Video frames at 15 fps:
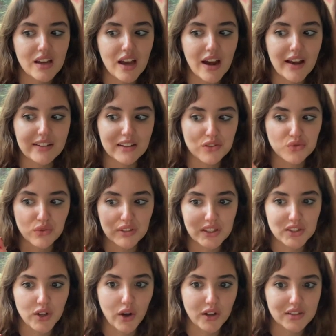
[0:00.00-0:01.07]
and it's really
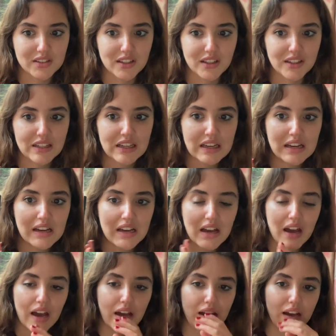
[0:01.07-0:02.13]
toxic.
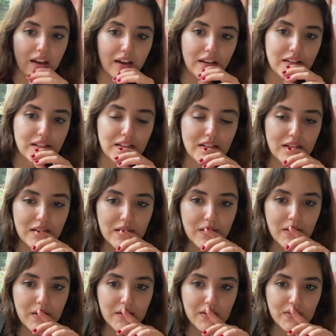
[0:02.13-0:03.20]
And
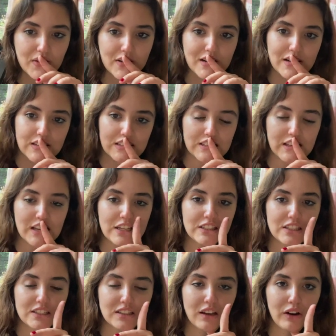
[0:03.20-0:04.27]
we're just seeing
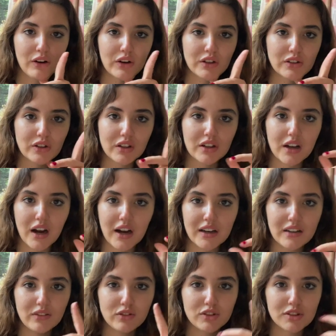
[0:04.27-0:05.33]
this character
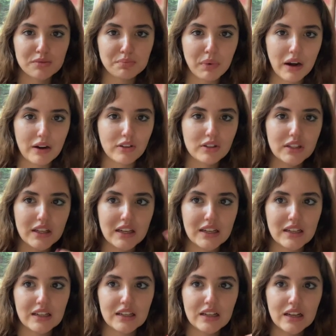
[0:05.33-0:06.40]
kind of
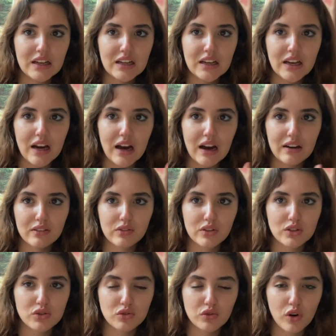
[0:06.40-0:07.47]
spiraling out of
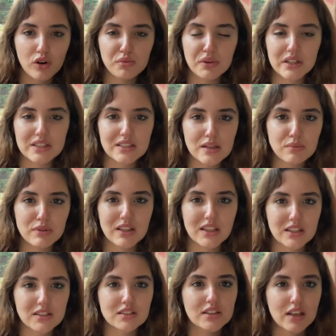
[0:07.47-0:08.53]
control, but it seems like
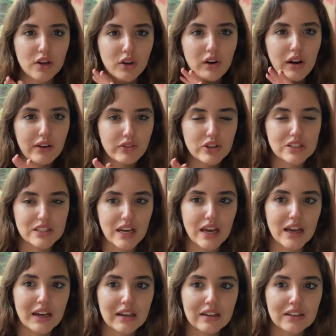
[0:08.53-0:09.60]
this is like her
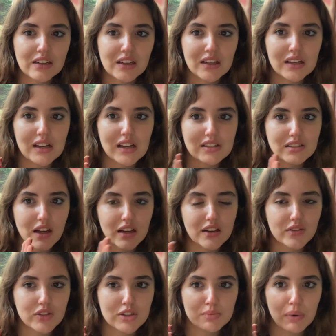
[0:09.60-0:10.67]
everyday is kind
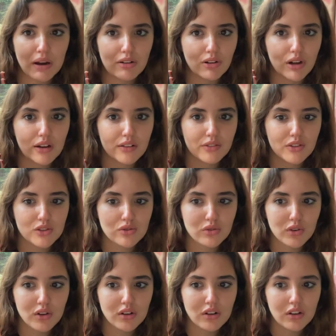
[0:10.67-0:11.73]
of a spiral out of
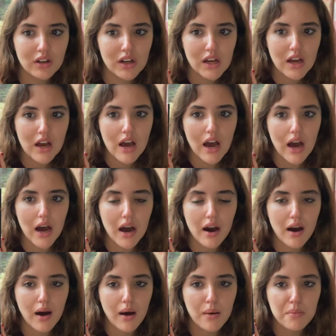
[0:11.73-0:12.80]
control.
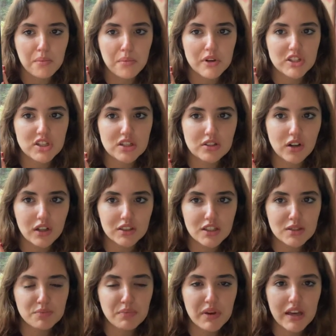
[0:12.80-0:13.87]
But she's got
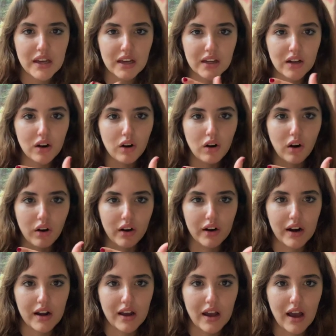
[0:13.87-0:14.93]
this big
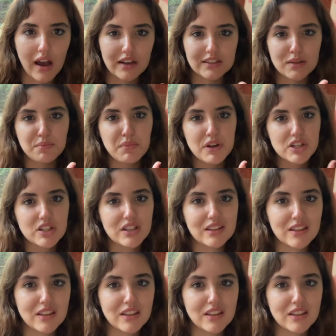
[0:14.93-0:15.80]
art exhibition